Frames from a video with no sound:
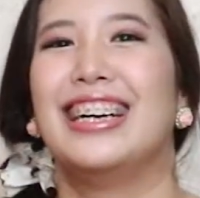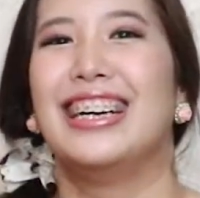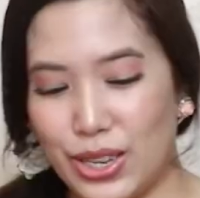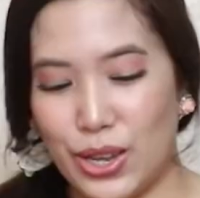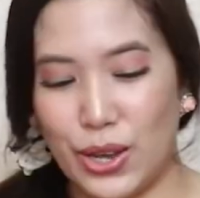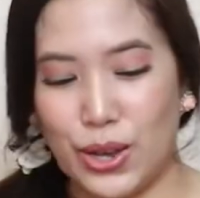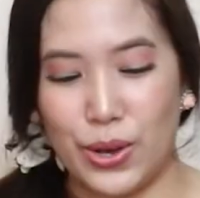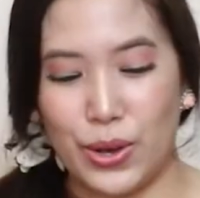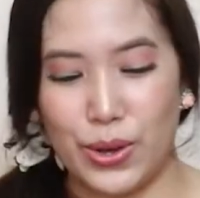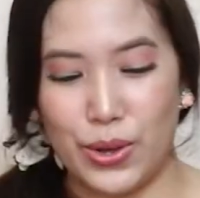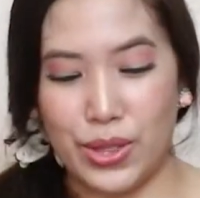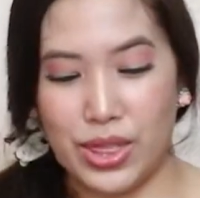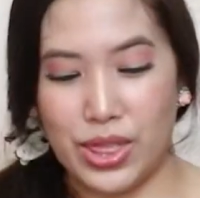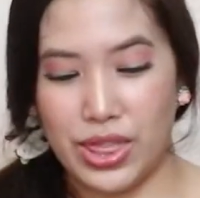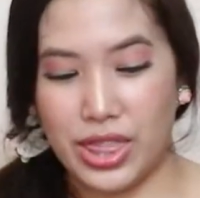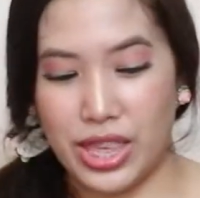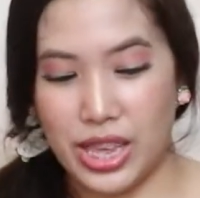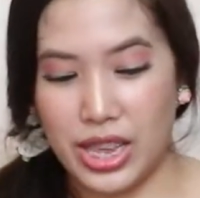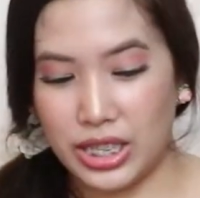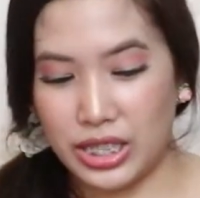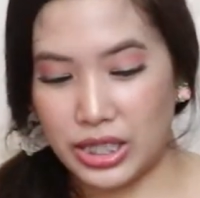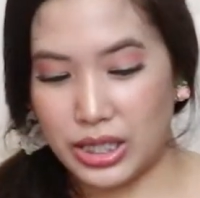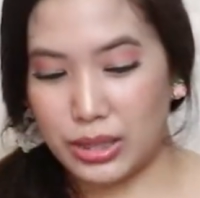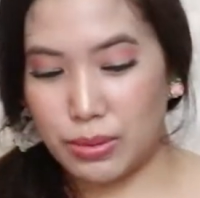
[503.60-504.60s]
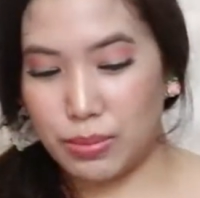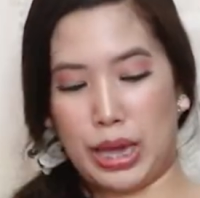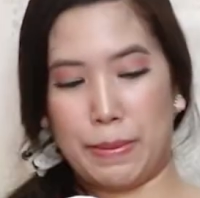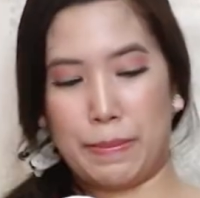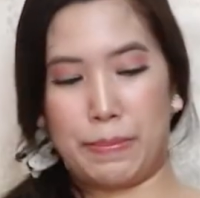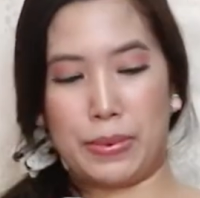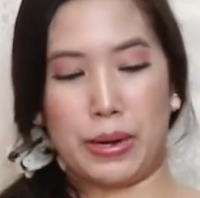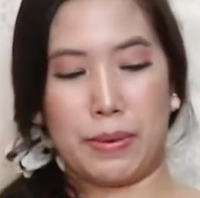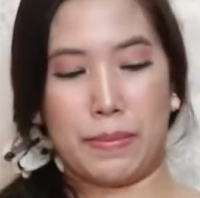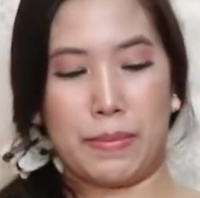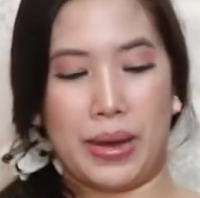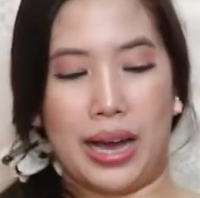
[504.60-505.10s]
So this
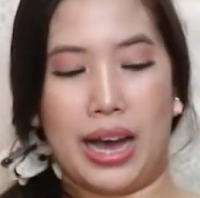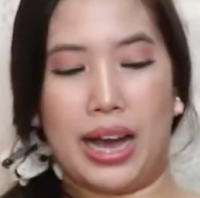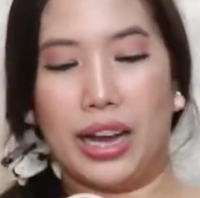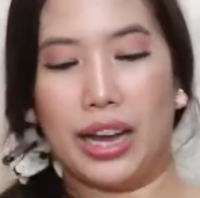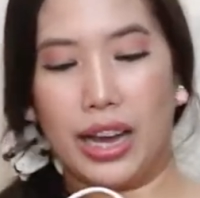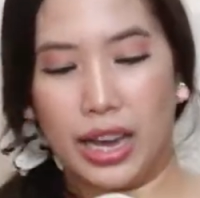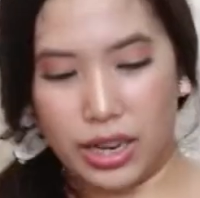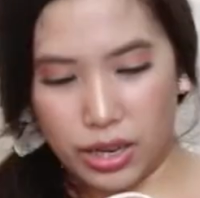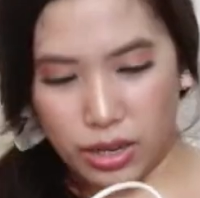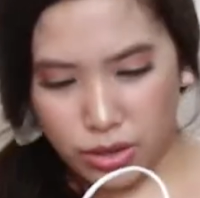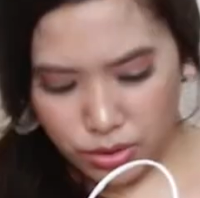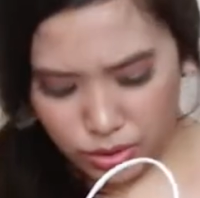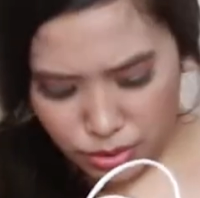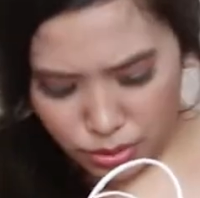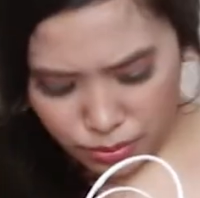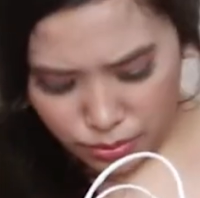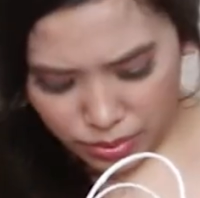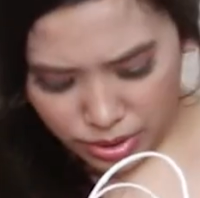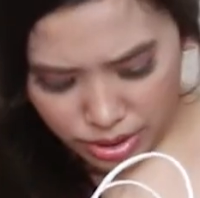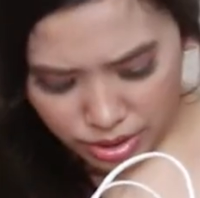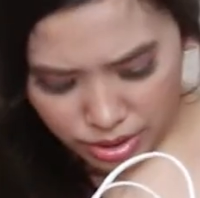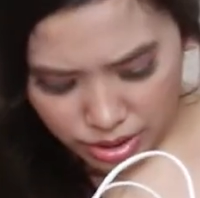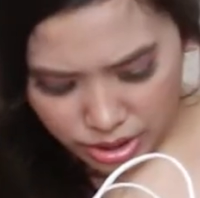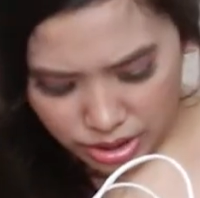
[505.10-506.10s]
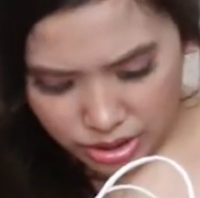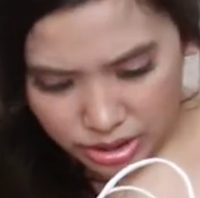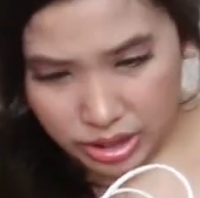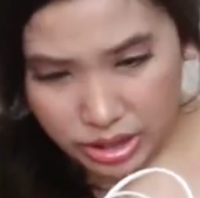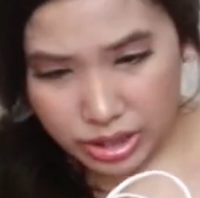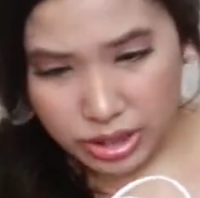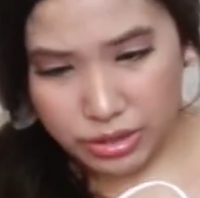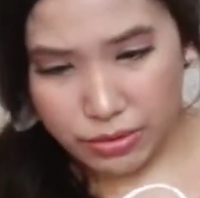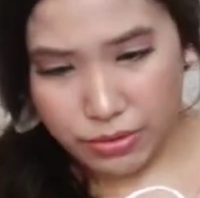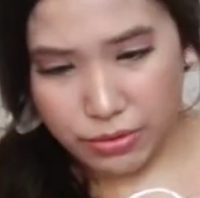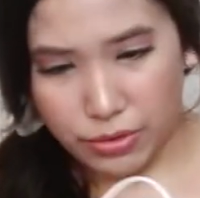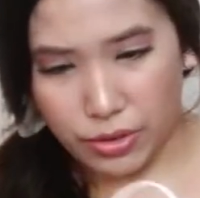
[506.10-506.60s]
paper bag, I don't know where this
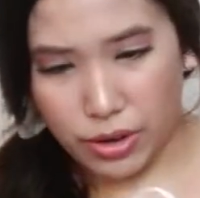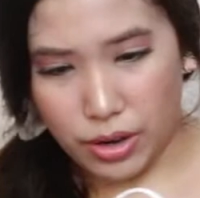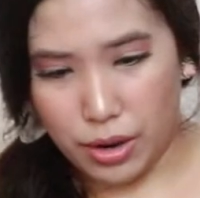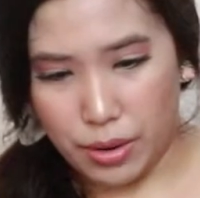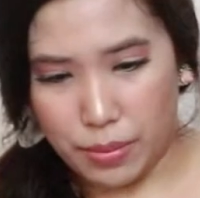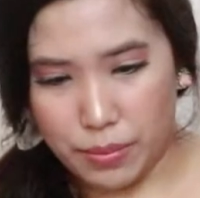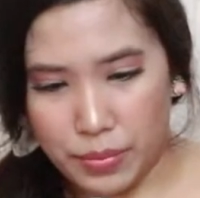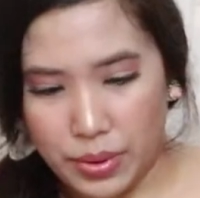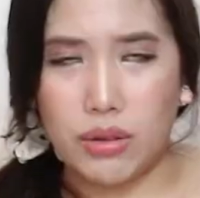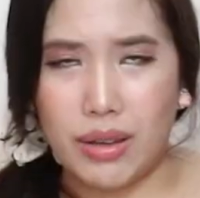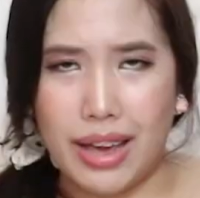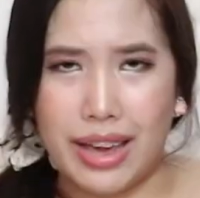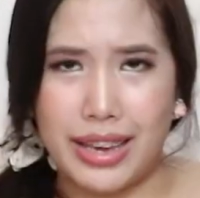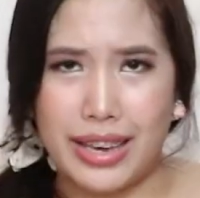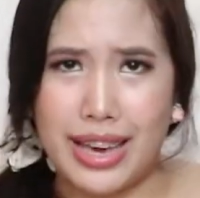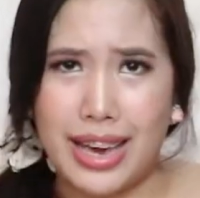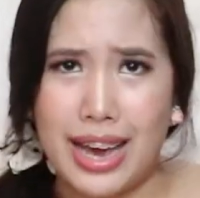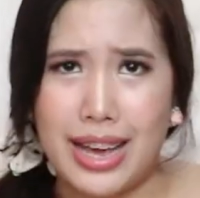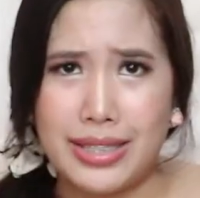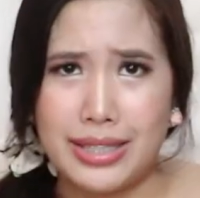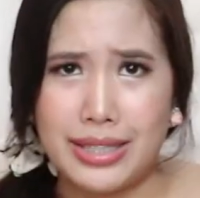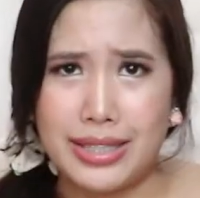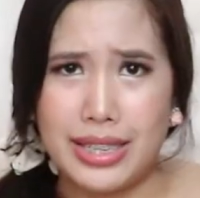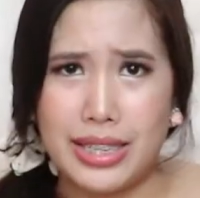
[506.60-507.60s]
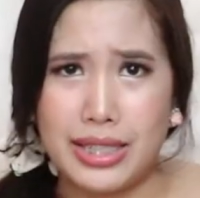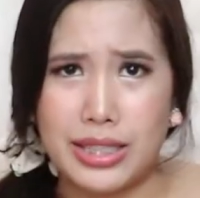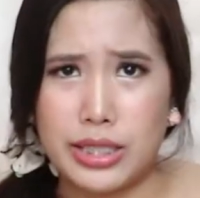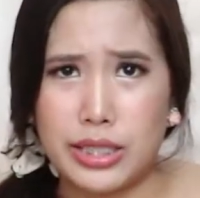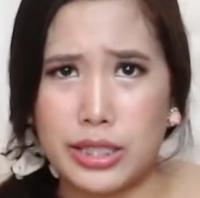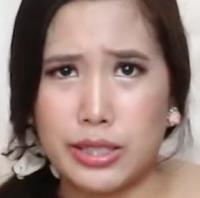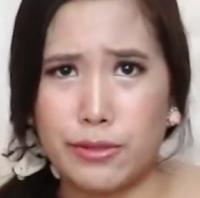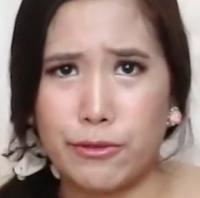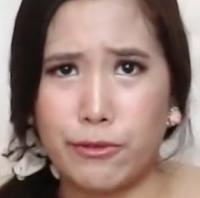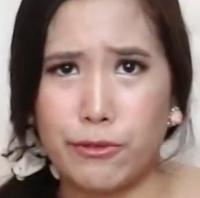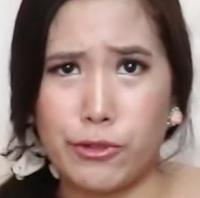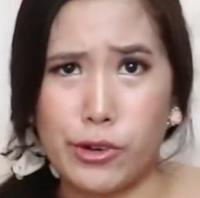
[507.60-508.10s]
is from. I guess
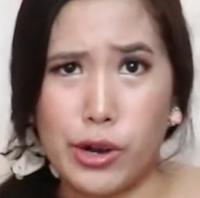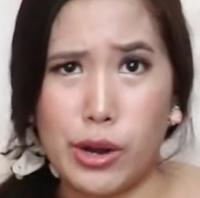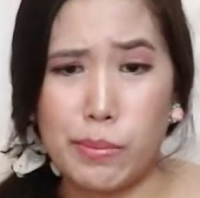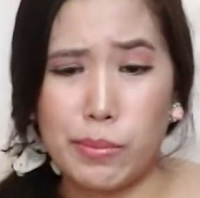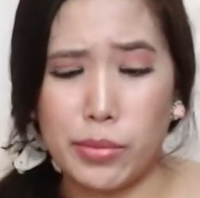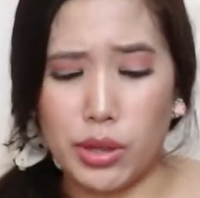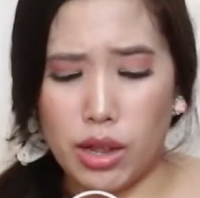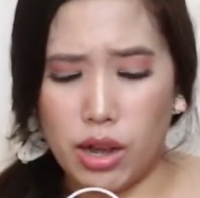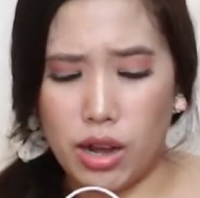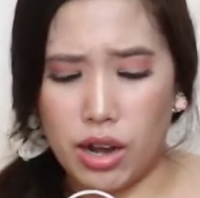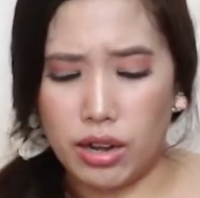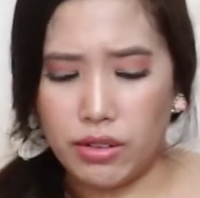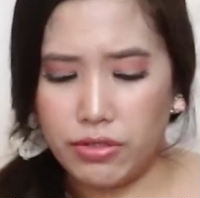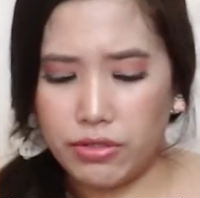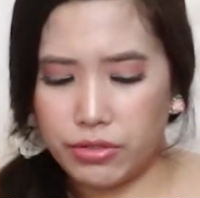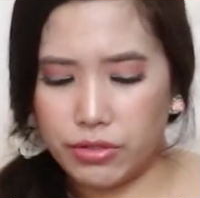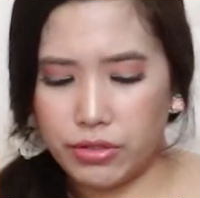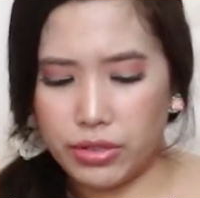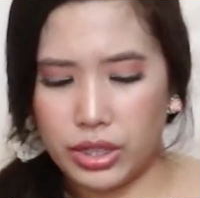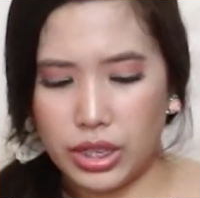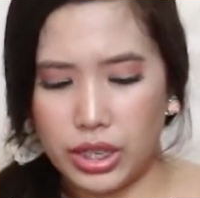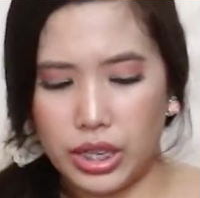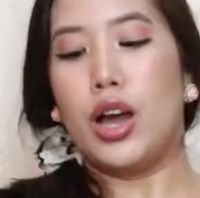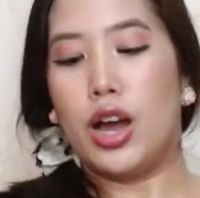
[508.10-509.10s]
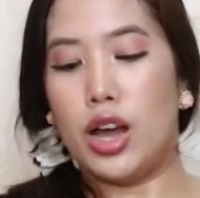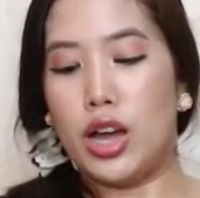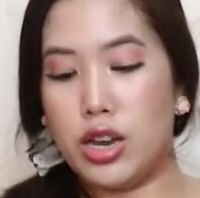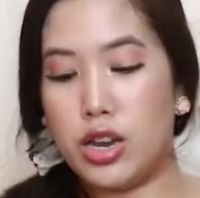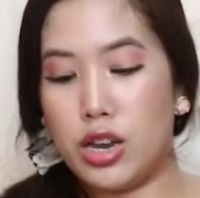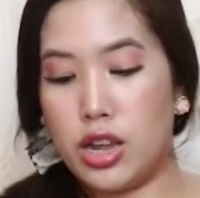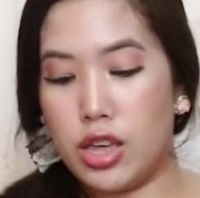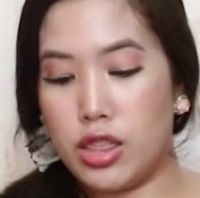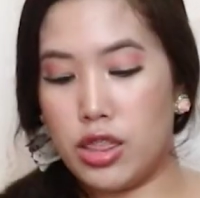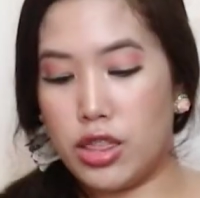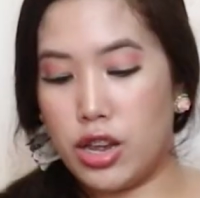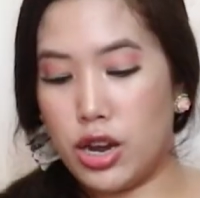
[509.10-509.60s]
it's from Lost.
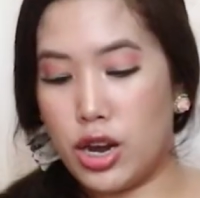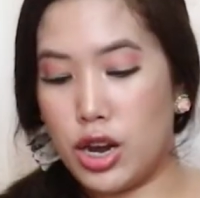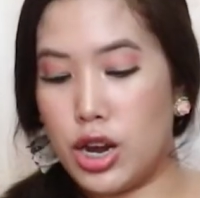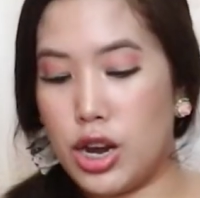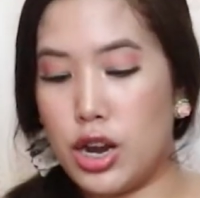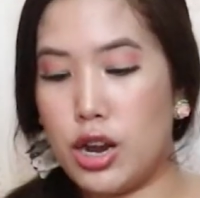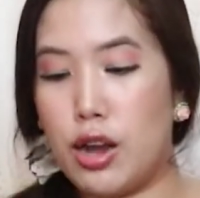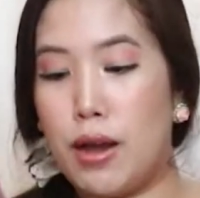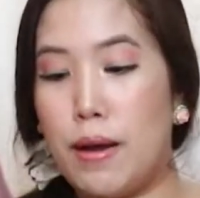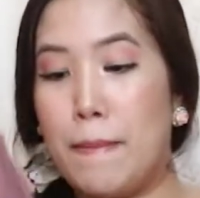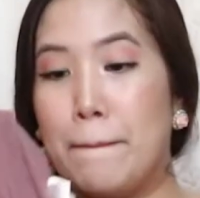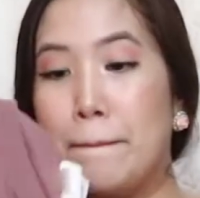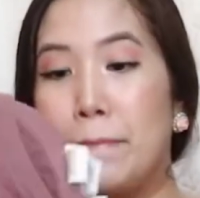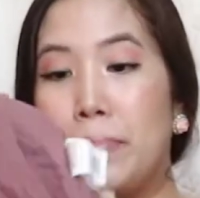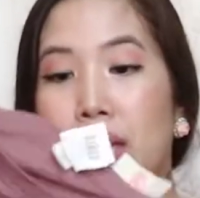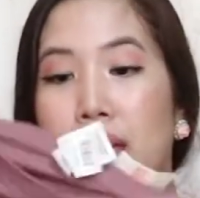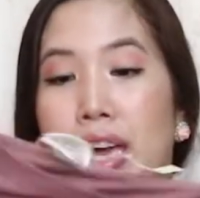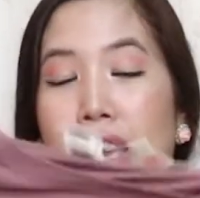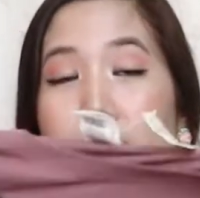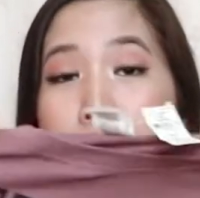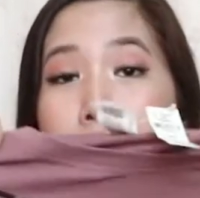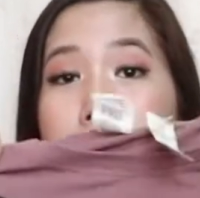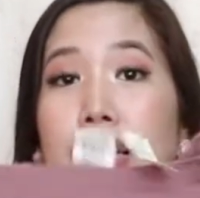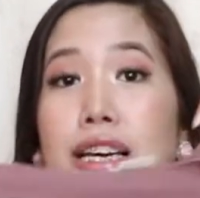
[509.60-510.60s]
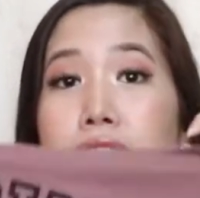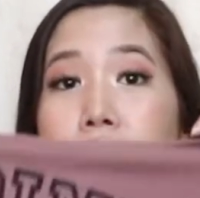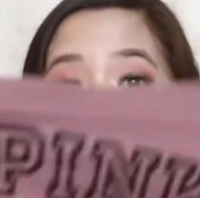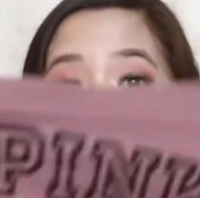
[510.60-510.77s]
Another pink